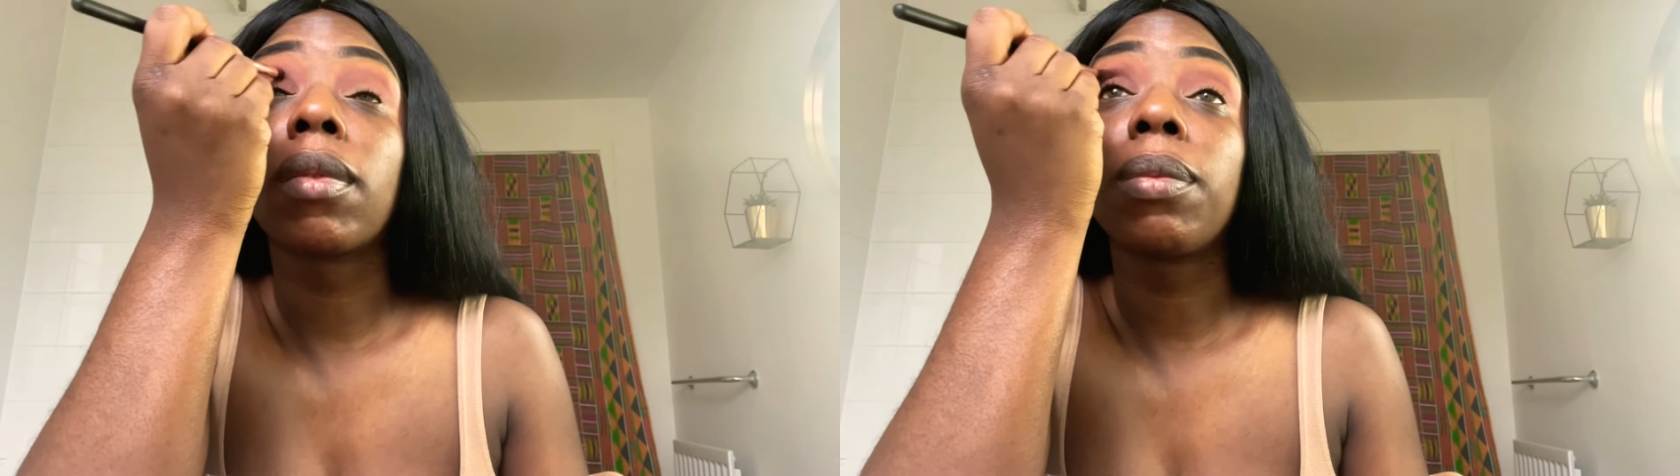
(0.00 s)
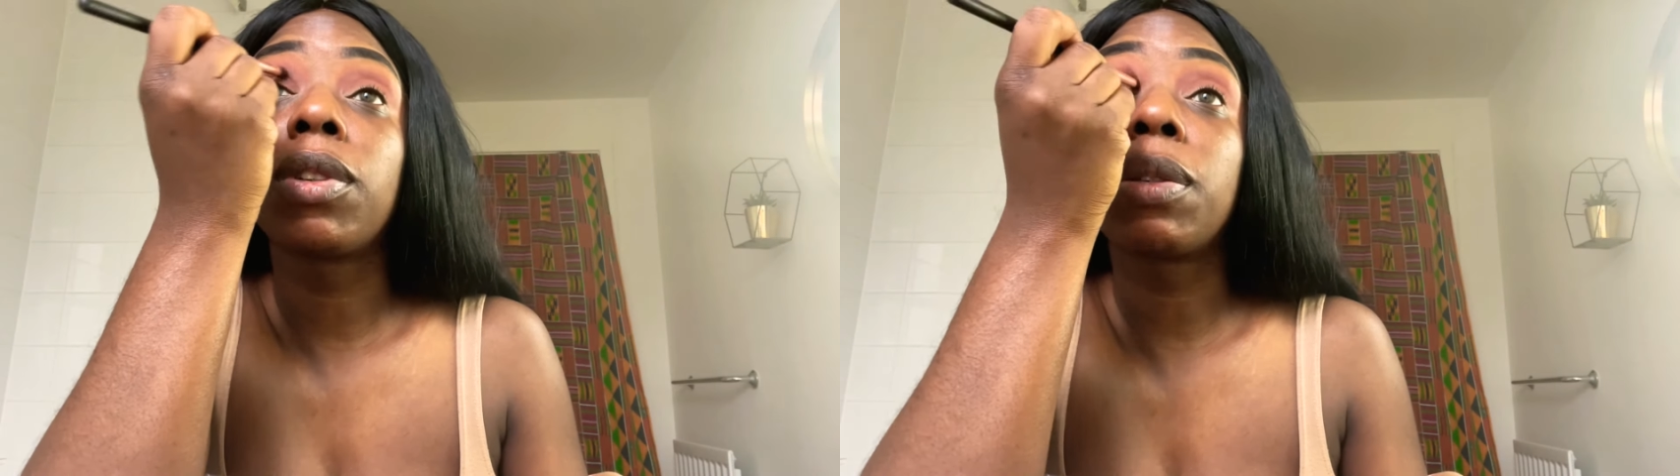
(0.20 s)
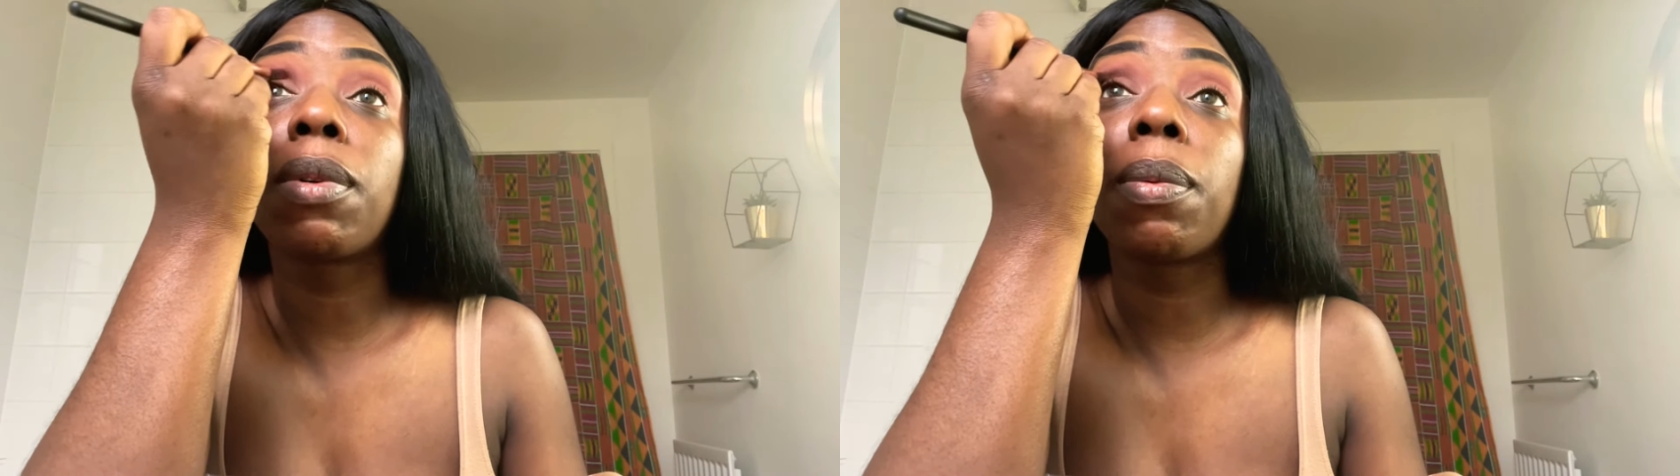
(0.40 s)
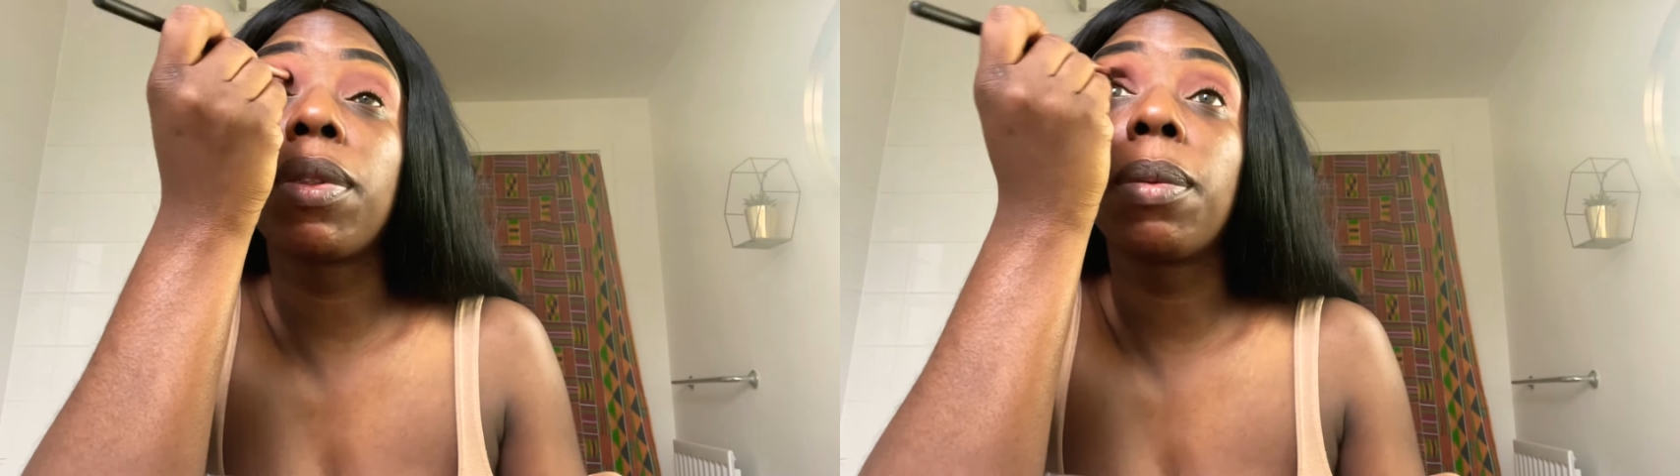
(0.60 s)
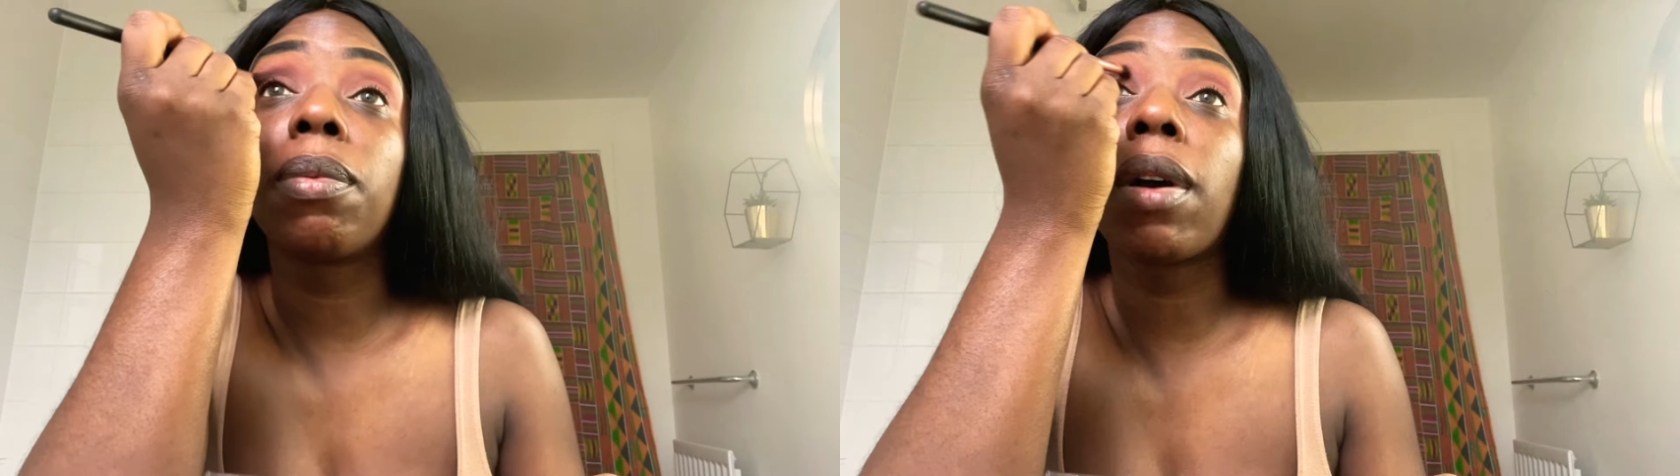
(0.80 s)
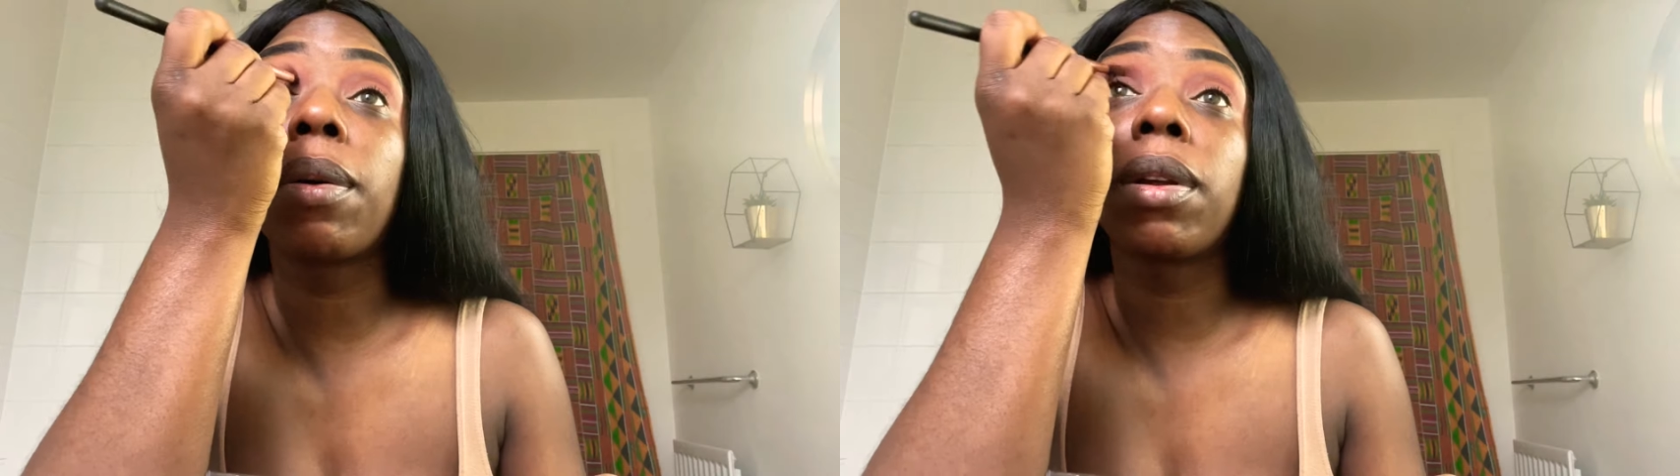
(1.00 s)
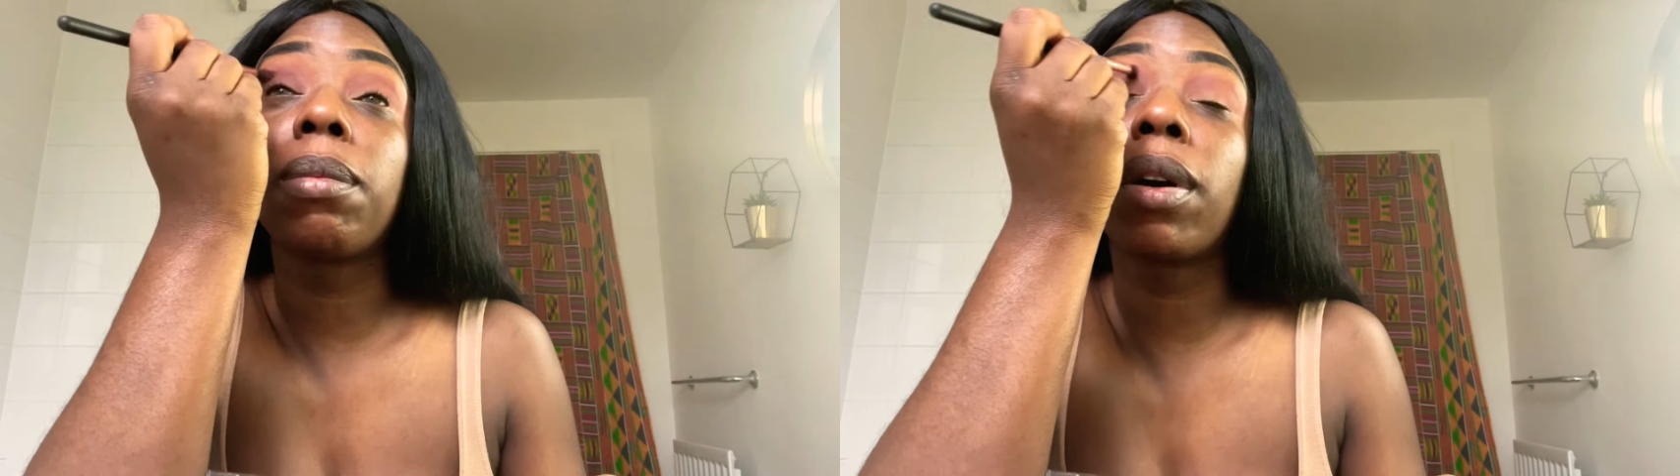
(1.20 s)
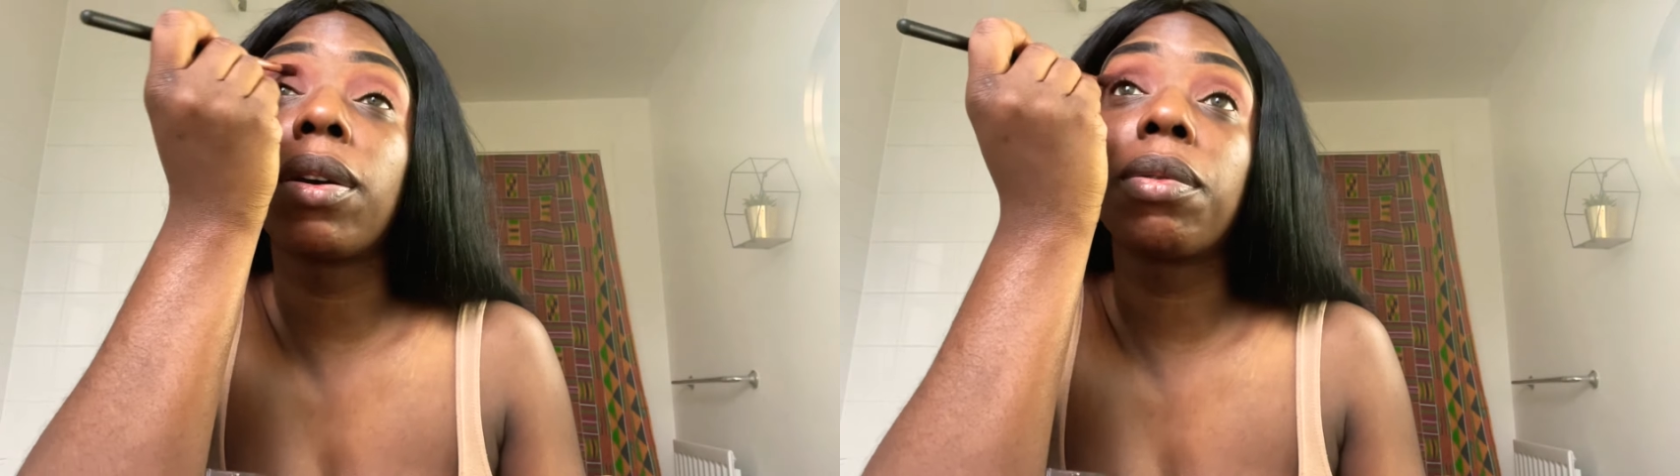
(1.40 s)
Just popping the brown in
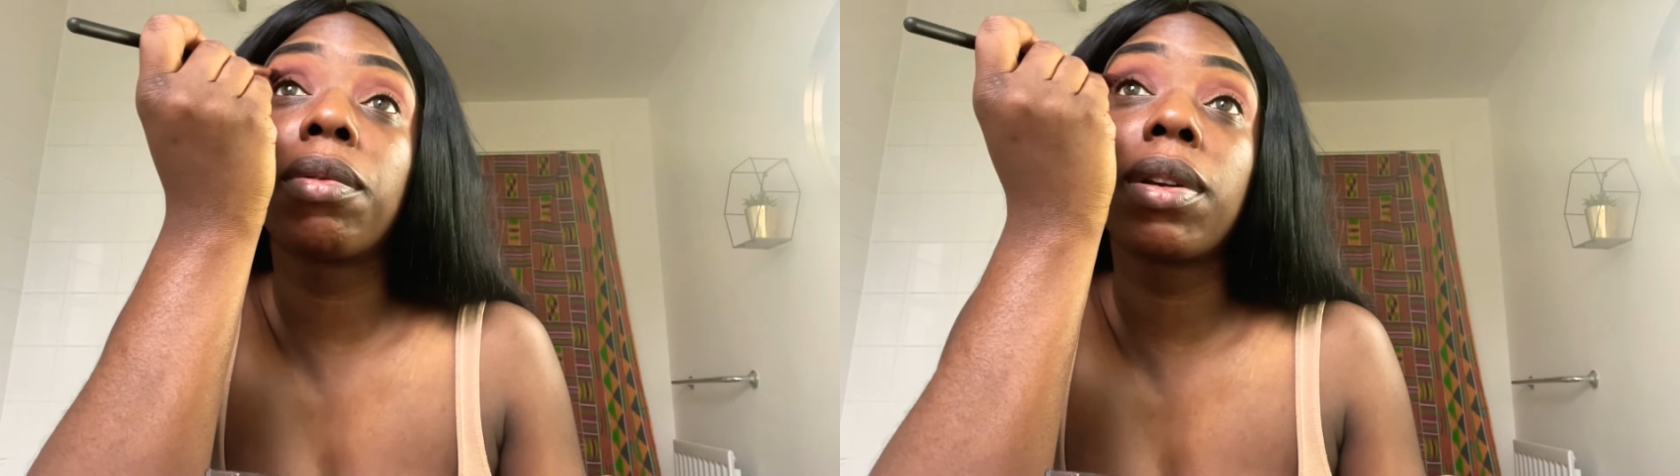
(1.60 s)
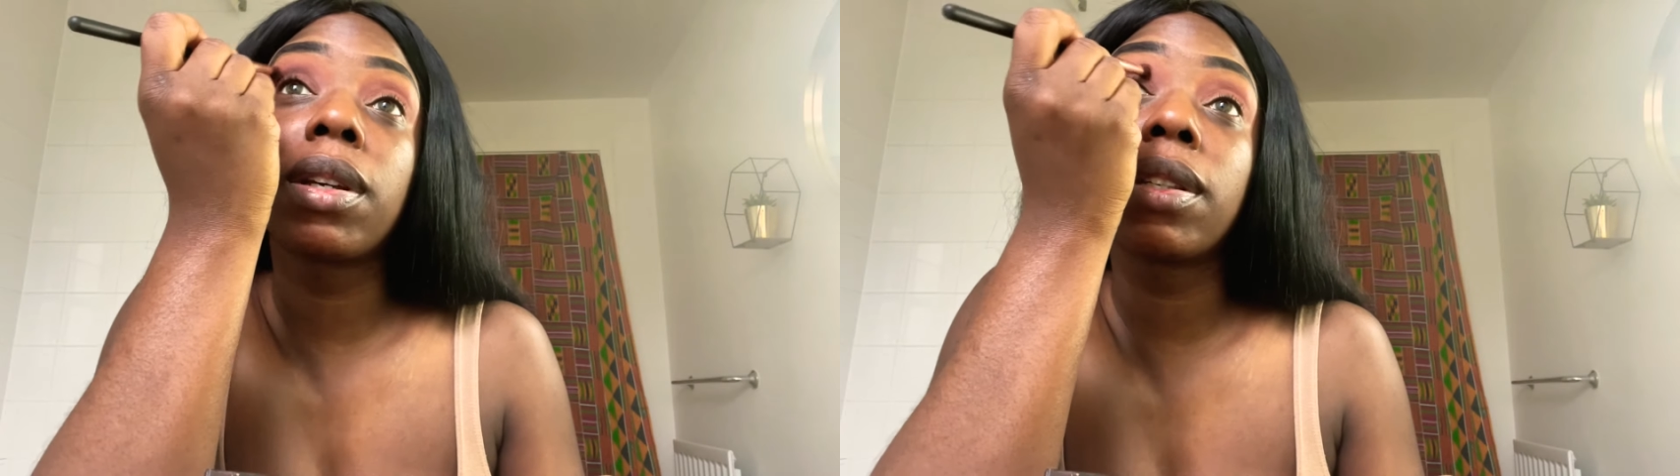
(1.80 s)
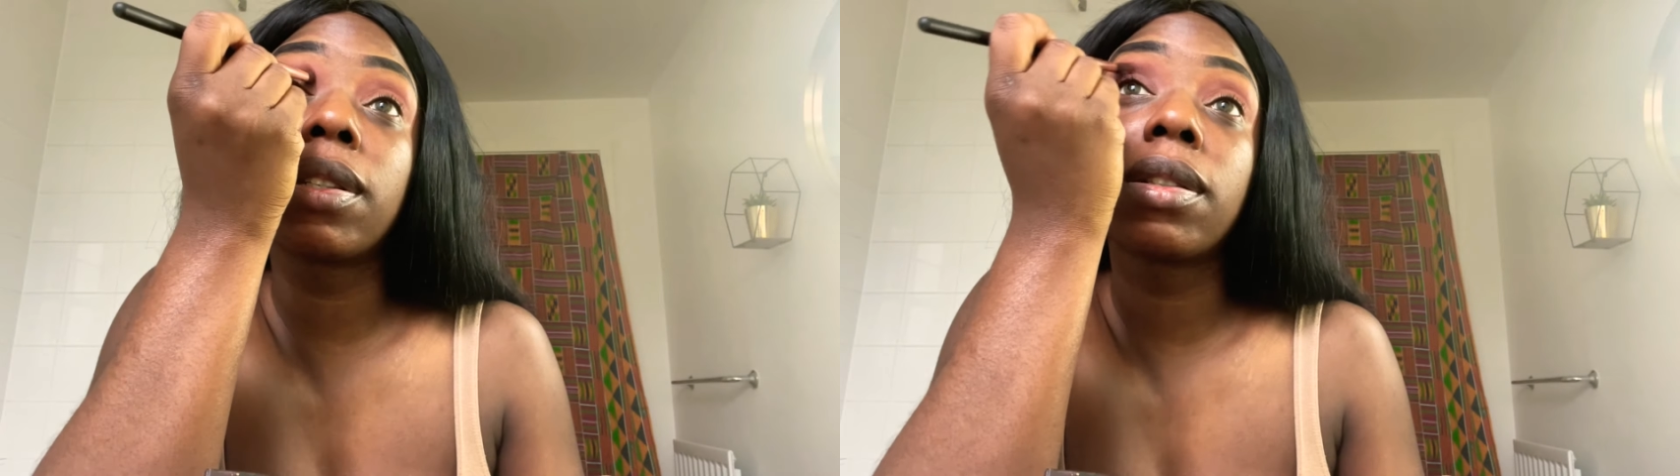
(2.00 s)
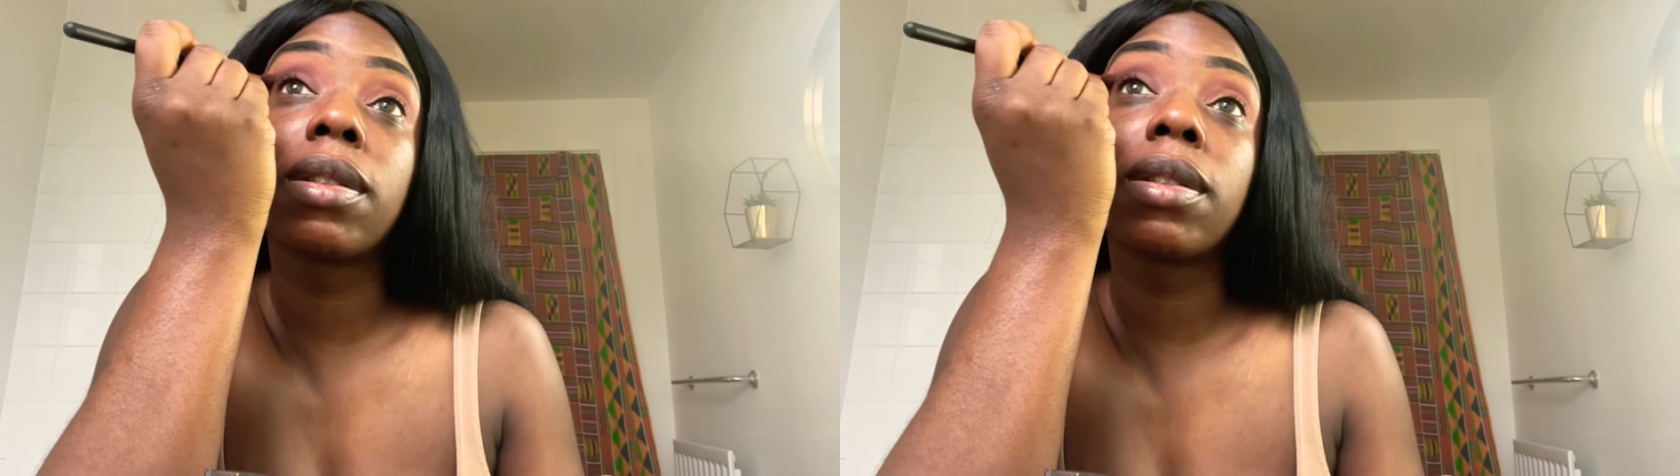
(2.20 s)
my crease.